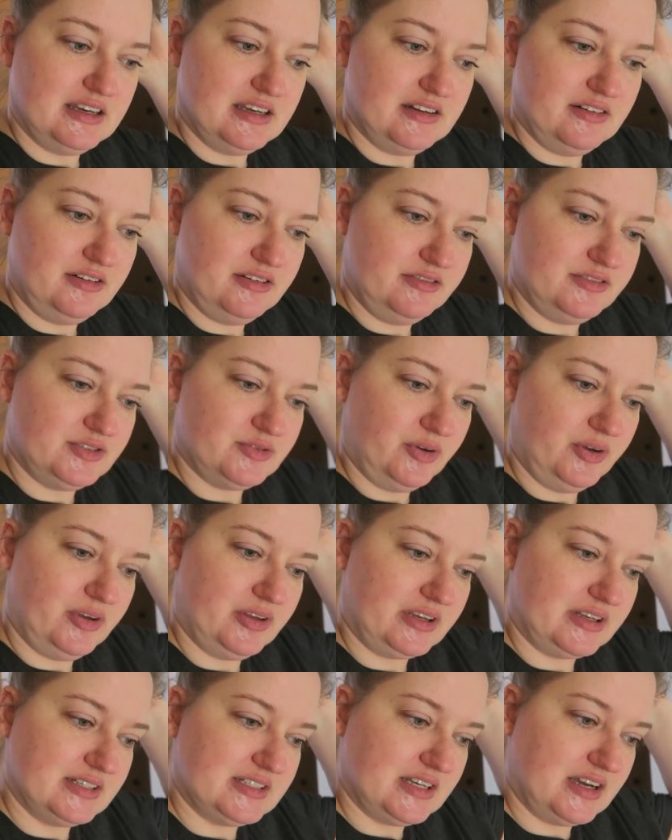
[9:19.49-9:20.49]
I don't know if Doyle
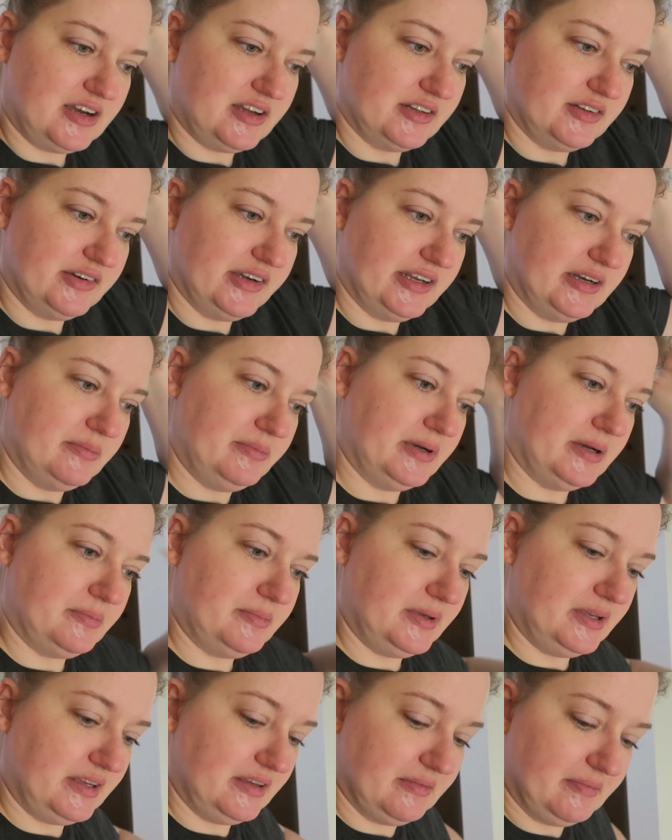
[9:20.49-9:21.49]
could tolerate a
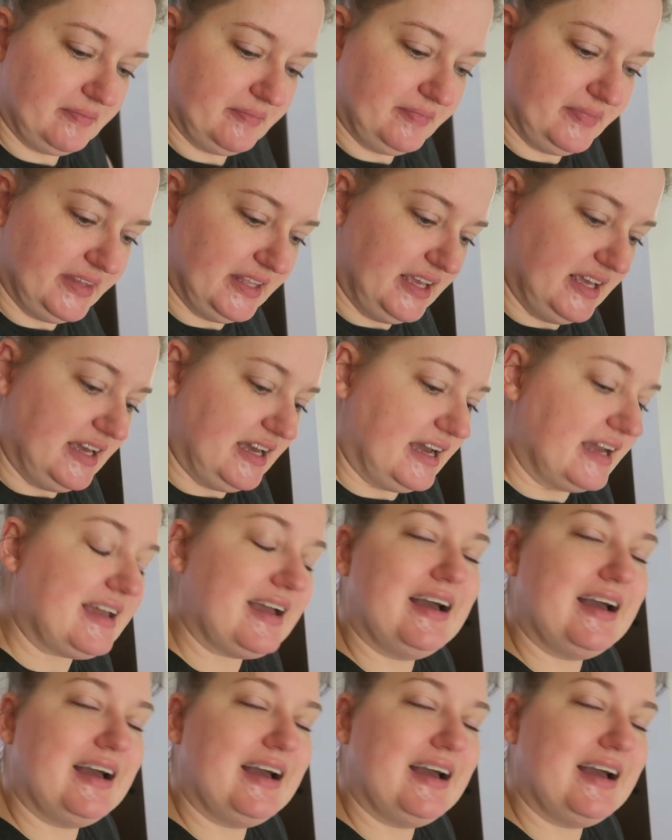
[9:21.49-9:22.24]
puppy. I